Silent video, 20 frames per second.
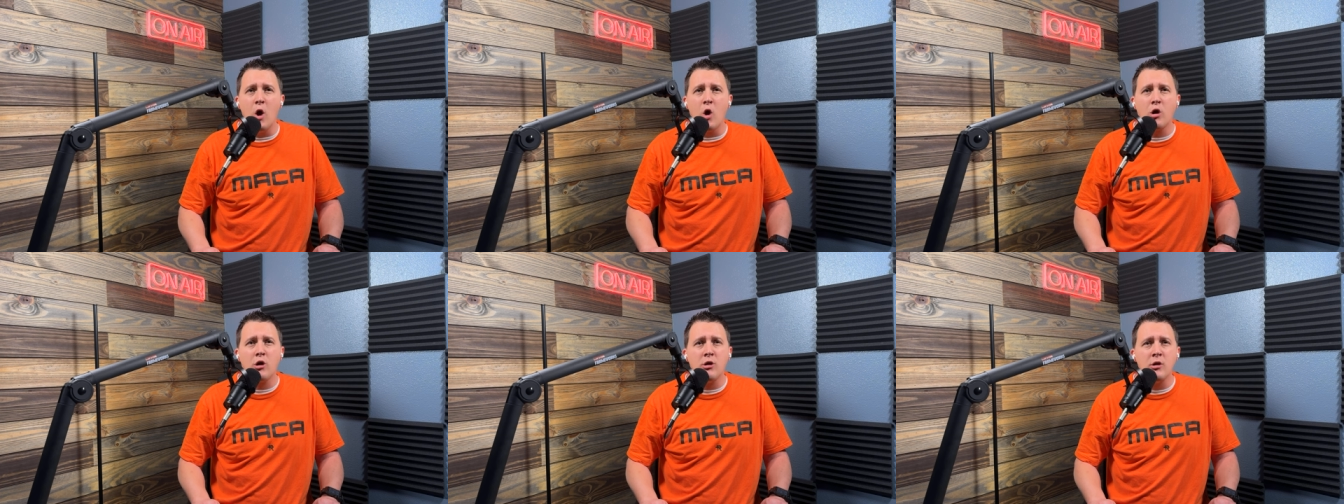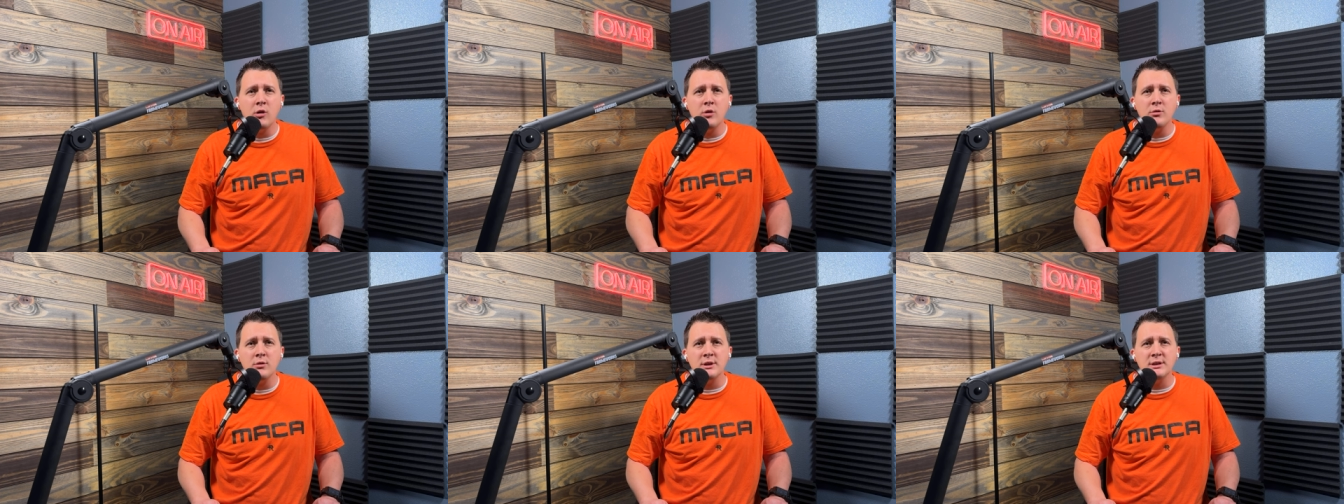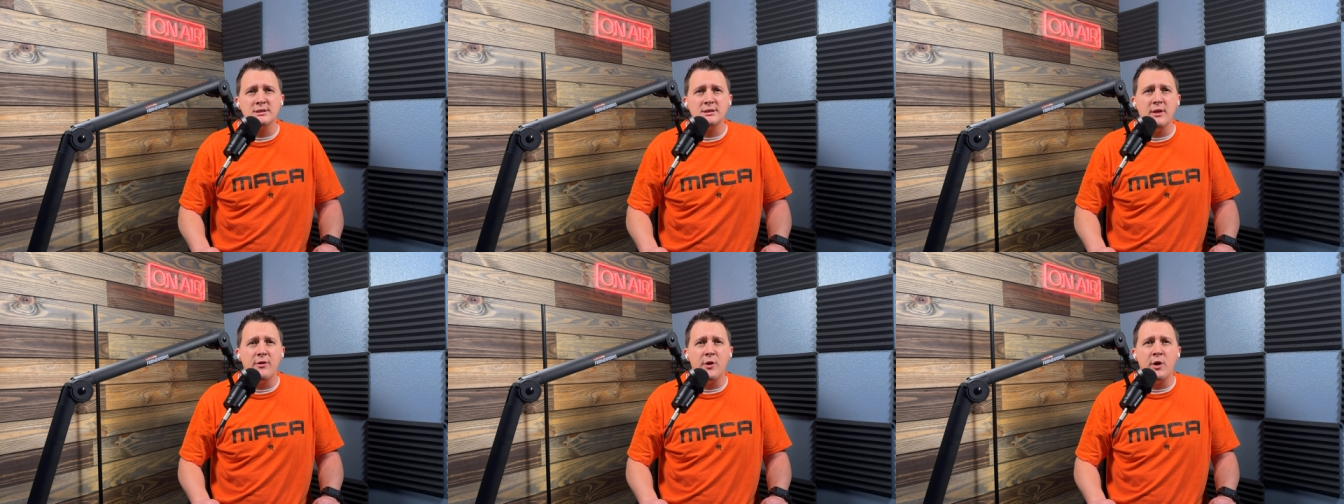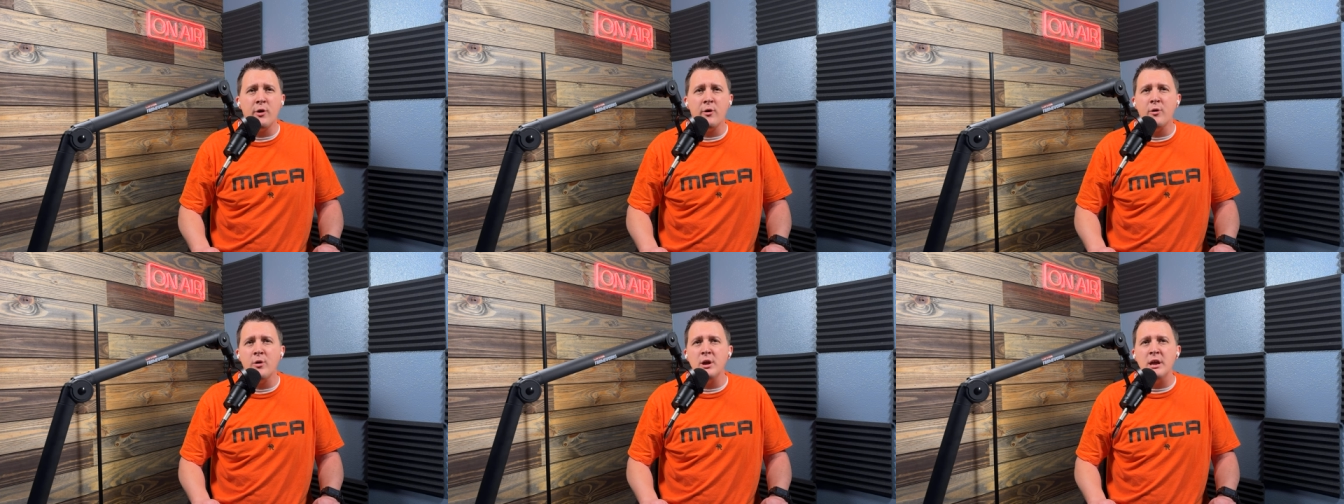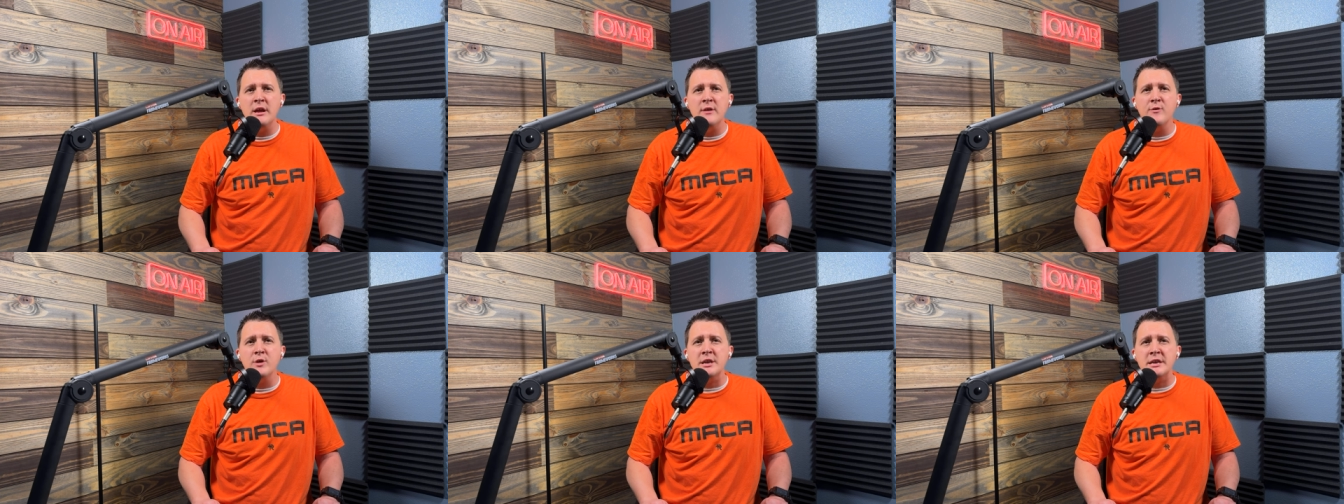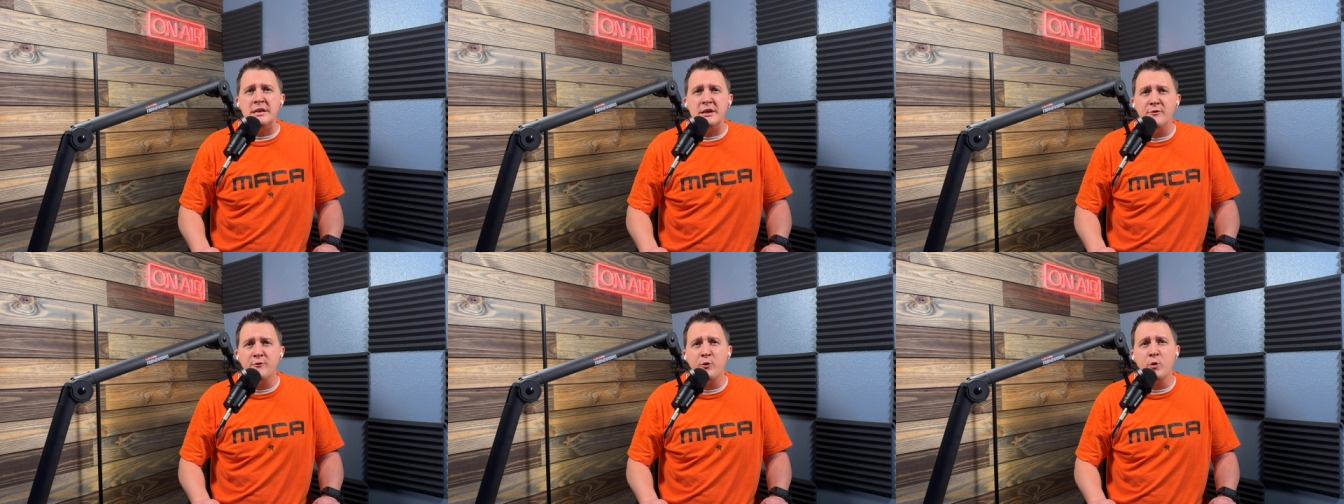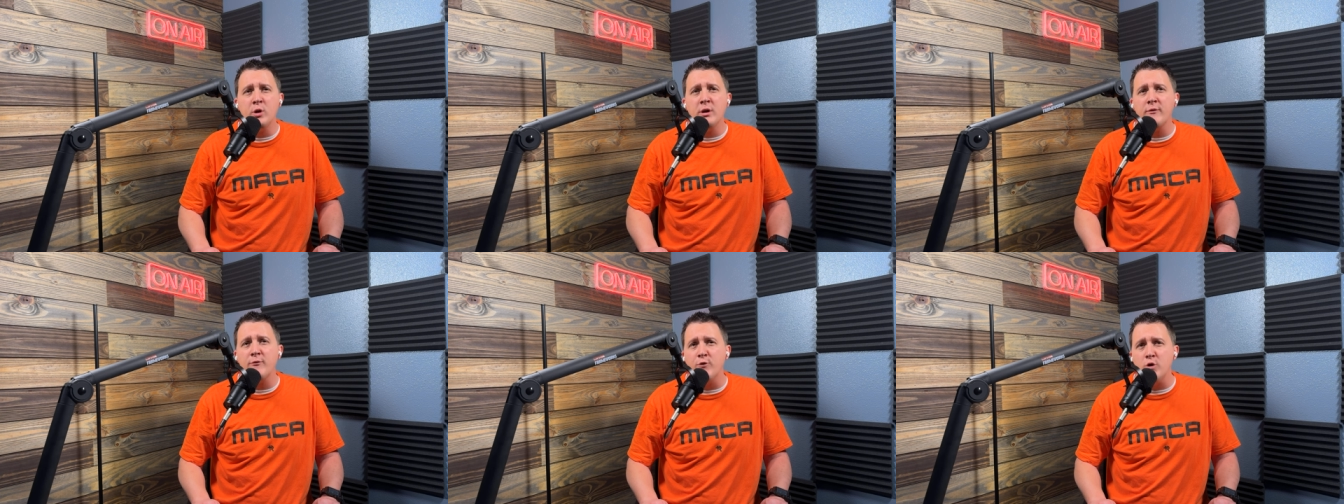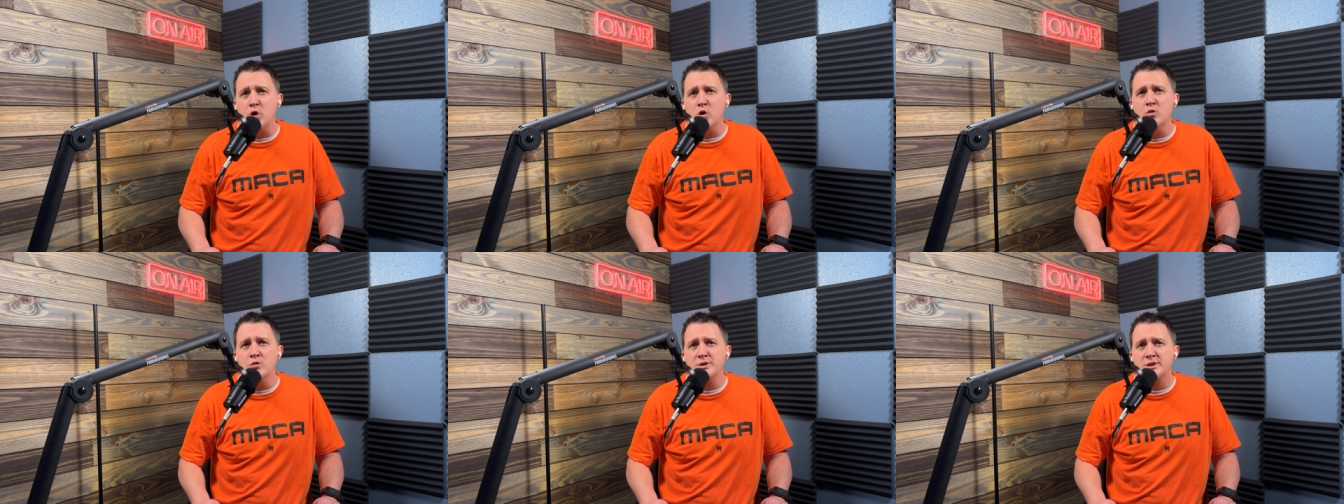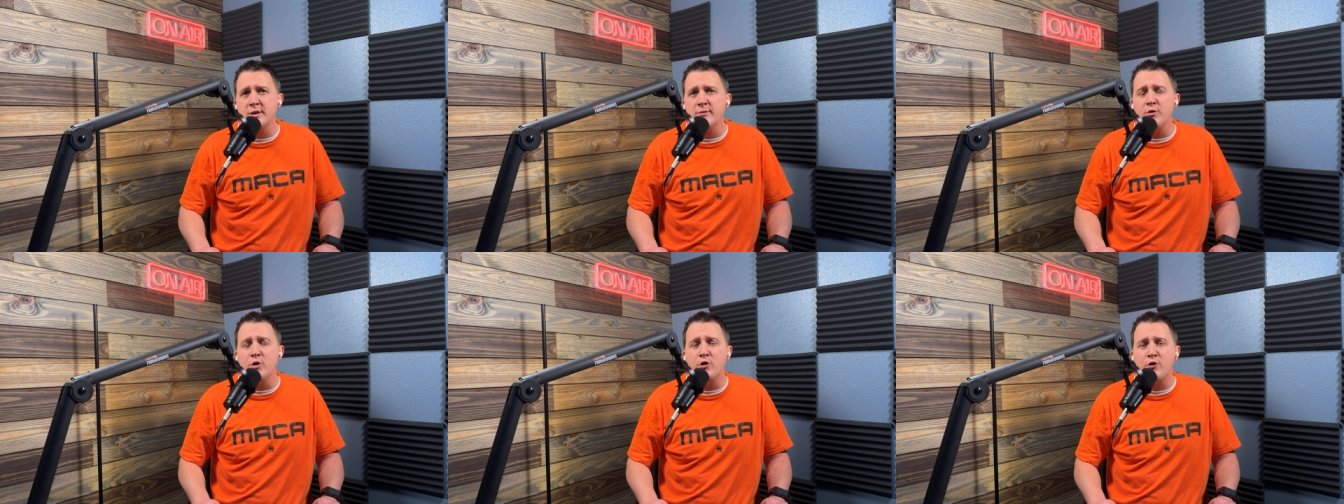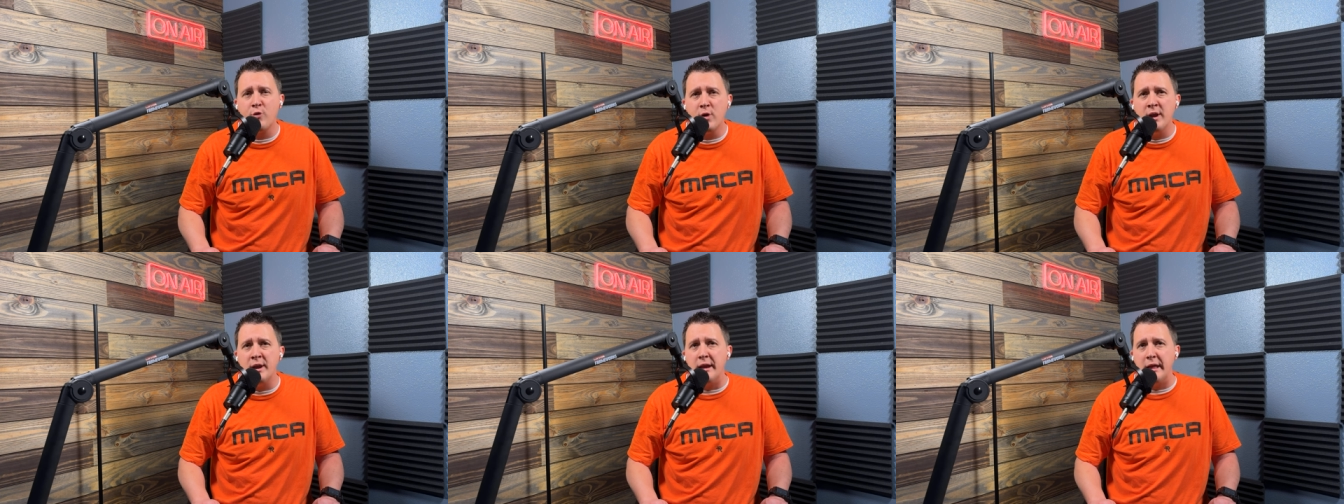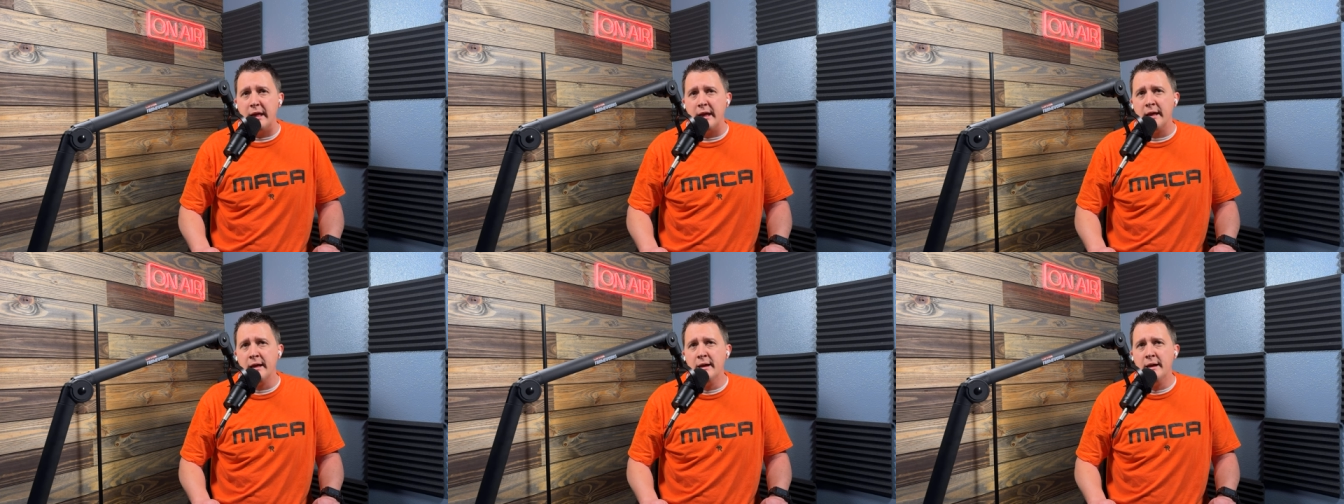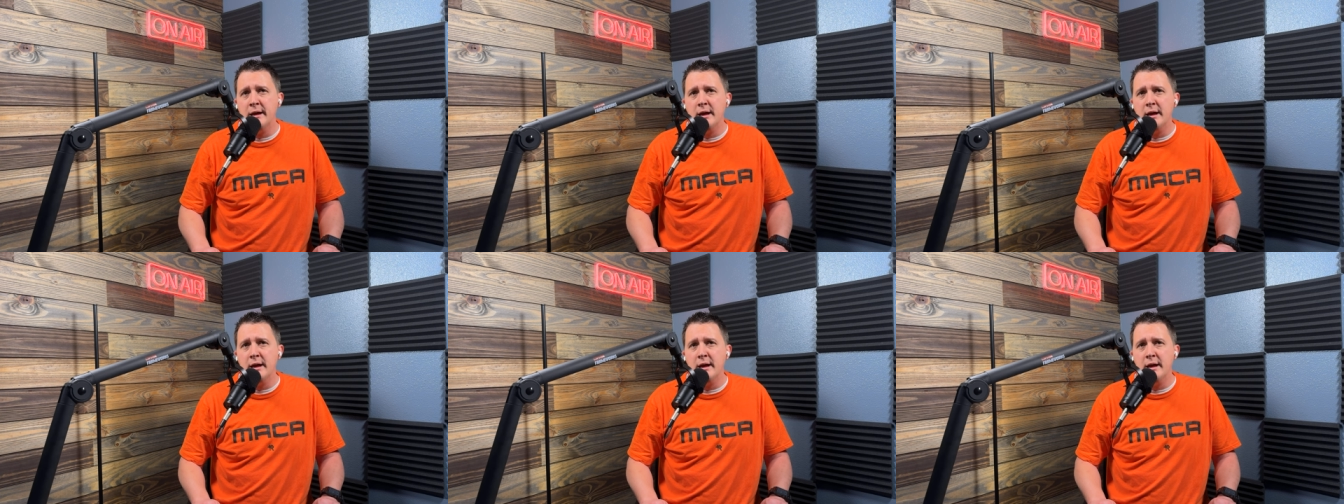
are clueless that there are even differing views of the Trinity.